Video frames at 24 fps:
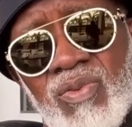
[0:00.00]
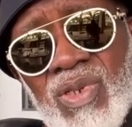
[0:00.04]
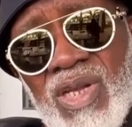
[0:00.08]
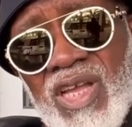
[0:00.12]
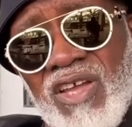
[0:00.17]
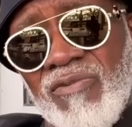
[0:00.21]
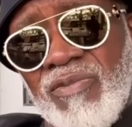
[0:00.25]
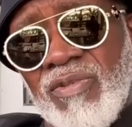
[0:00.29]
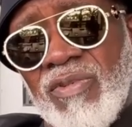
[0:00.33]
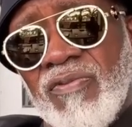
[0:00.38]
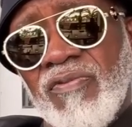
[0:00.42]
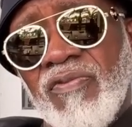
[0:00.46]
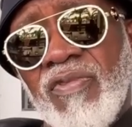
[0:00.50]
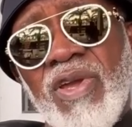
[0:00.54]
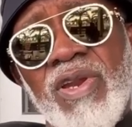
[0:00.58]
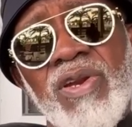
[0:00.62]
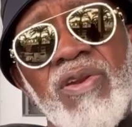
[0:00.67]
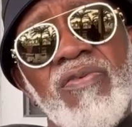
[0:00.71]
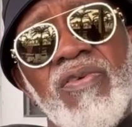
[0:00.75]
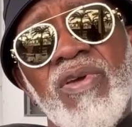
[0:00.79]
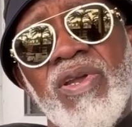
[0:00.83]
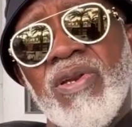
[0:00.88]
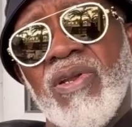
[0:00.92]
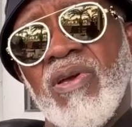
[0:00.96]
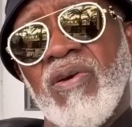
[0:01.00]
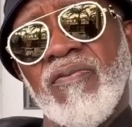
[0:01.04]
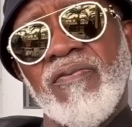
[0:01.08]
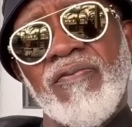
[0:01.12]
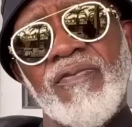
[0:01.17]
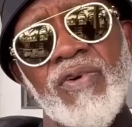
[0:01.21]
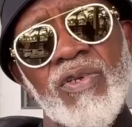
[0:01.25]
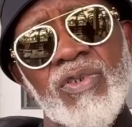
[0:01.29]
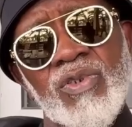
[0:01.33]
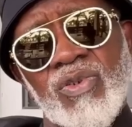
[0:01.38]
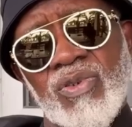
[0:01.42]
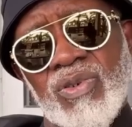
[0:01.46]
We have been very, very
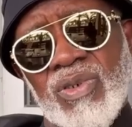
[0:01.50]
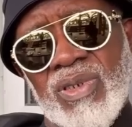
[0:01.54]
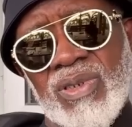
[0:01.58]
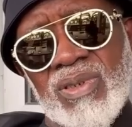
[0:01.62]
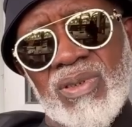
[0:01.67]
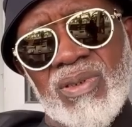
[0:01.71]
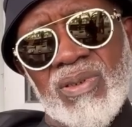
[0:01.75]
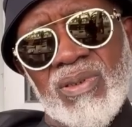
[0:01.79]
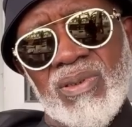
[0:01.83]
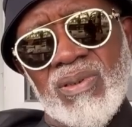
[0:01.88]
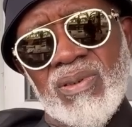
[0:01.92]
unfortunate